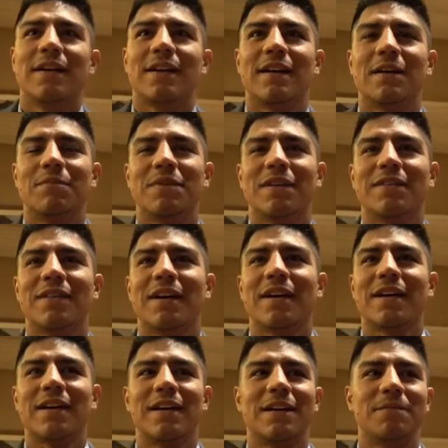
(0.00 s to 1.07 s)
And I believe
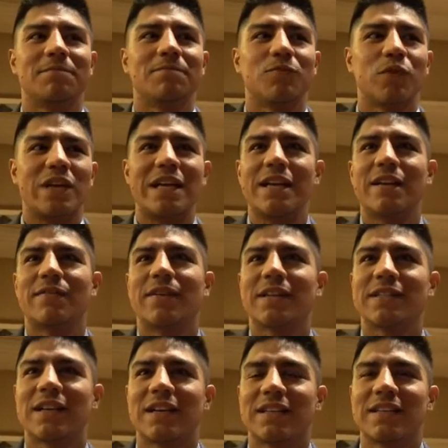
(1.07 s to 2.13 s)
that um, we need
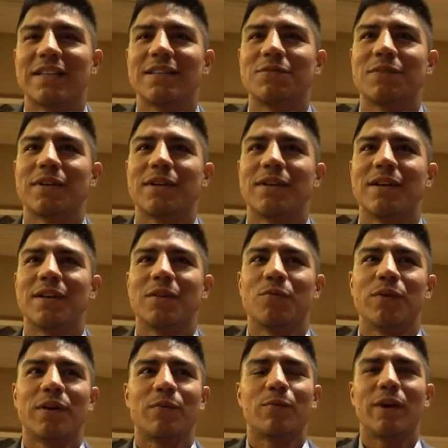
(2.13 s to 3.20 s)
events like this where
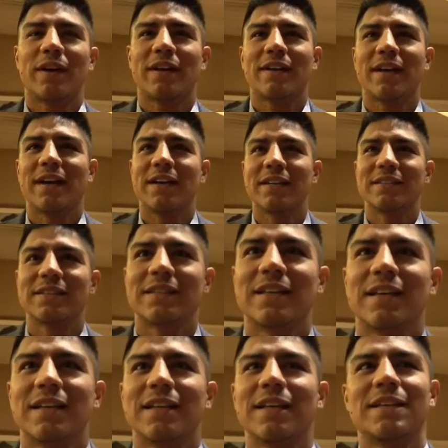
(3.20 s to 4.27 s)
we can recognize
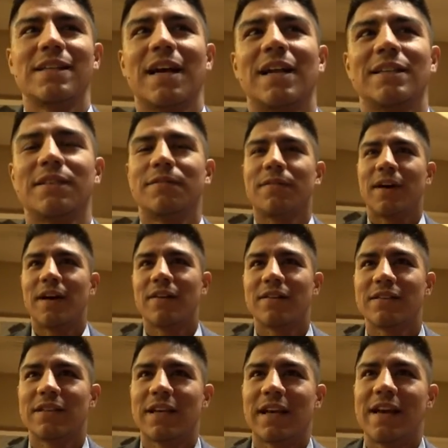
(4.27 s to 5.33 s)
the talented
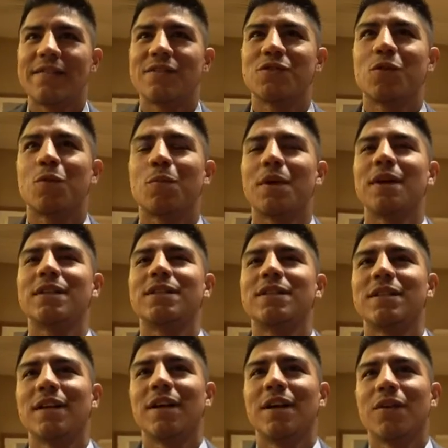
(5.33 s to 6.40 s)
fighters that gave so much
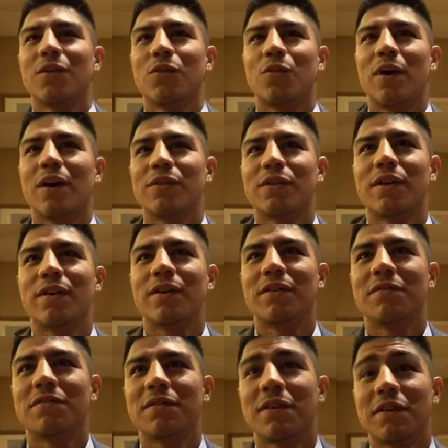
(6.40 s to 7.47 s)
throughout their
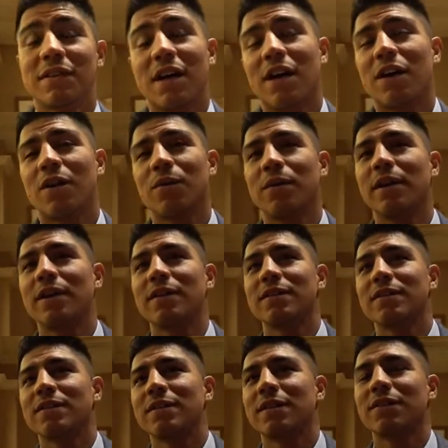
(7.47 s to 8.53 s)
their entire
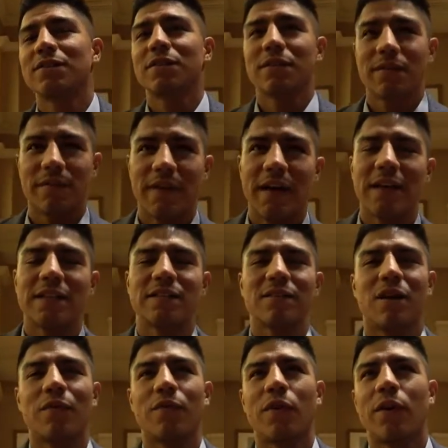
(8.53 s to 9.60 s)
careers, you know, to the fans,
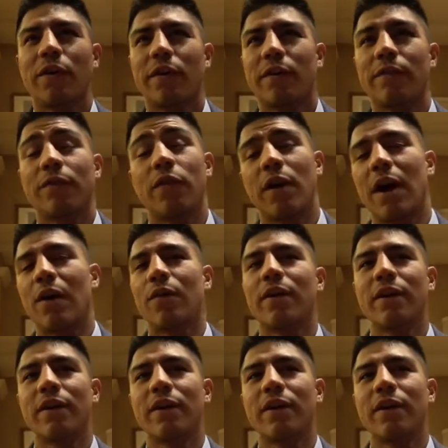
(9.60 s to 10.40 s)
all for our for our